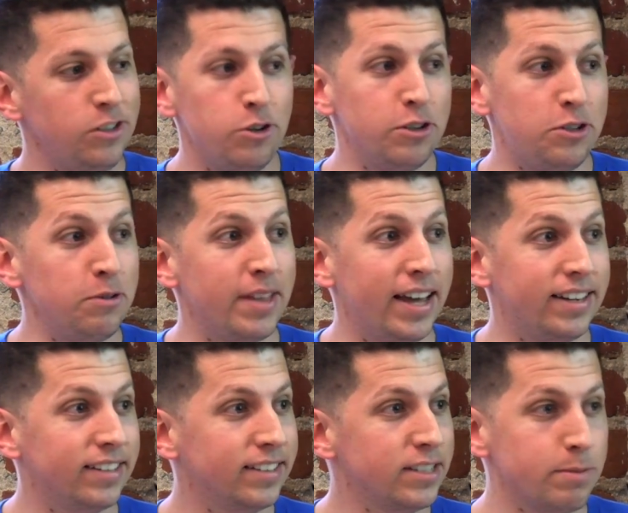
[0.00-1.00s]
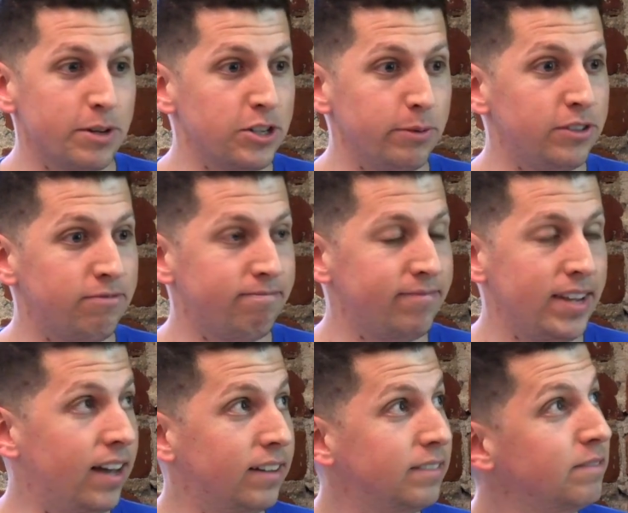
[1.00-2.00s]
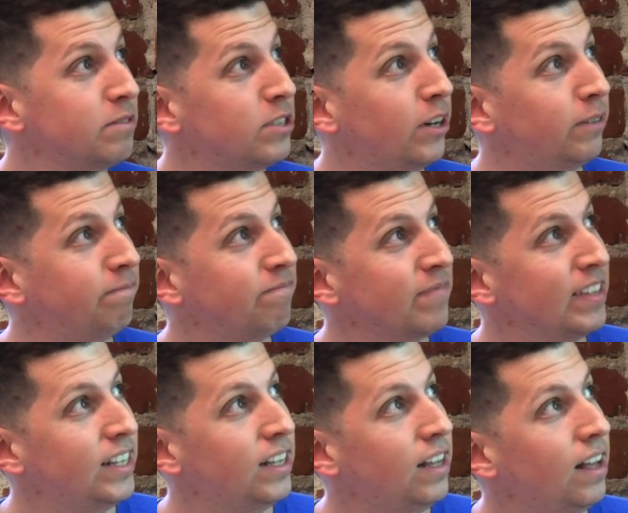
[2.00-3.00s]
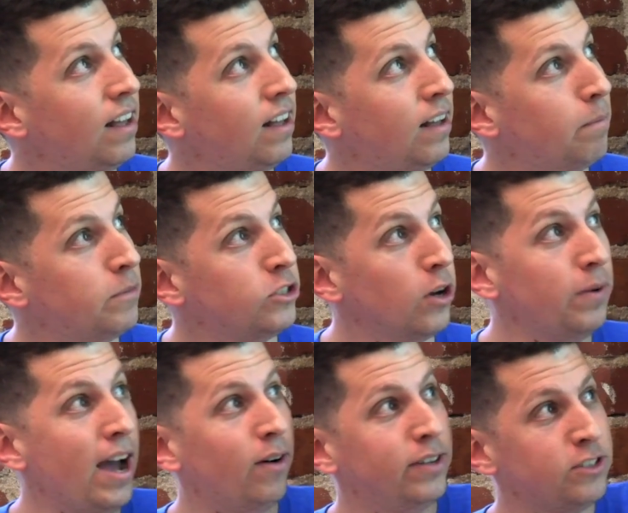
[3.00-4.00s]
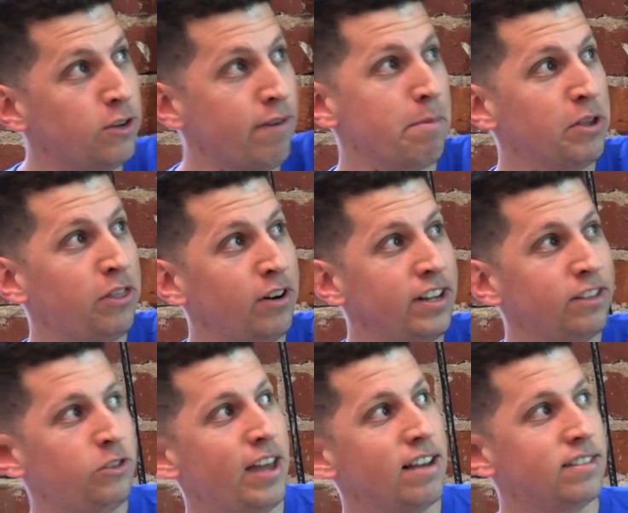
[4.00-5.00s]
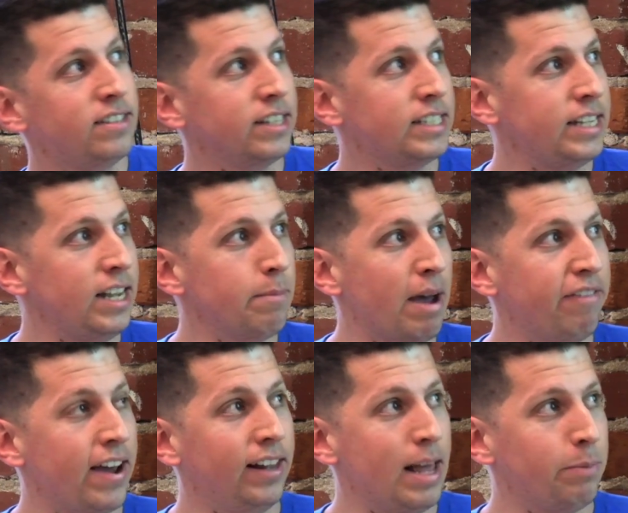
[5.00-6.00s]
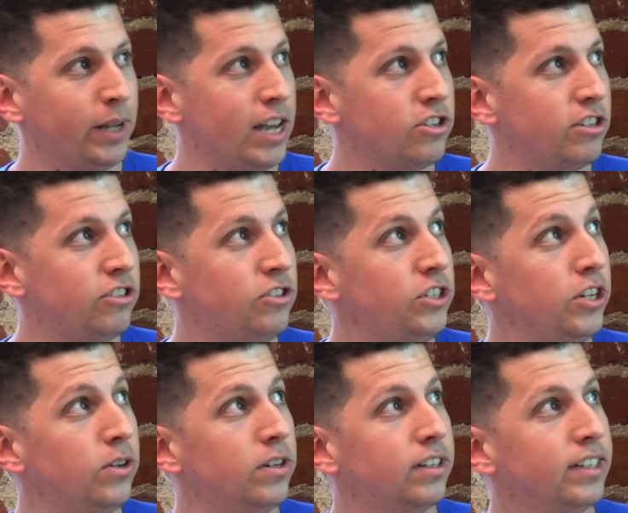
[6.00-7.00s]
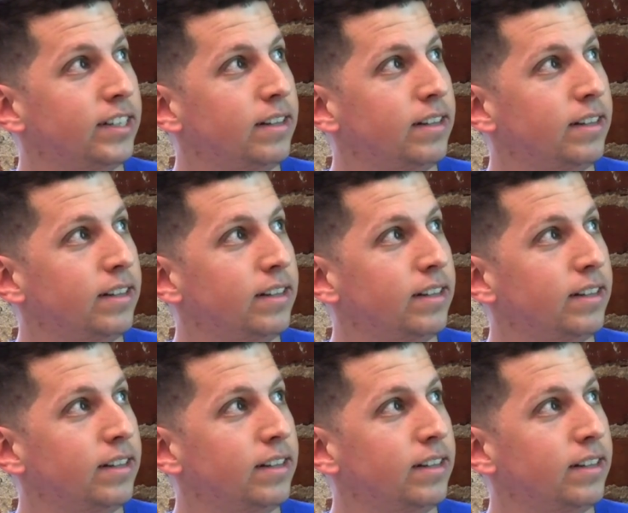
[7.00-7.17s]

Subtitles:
you could do that, especially with, yeah. So now, it's November 30th, 2016. My final application is due.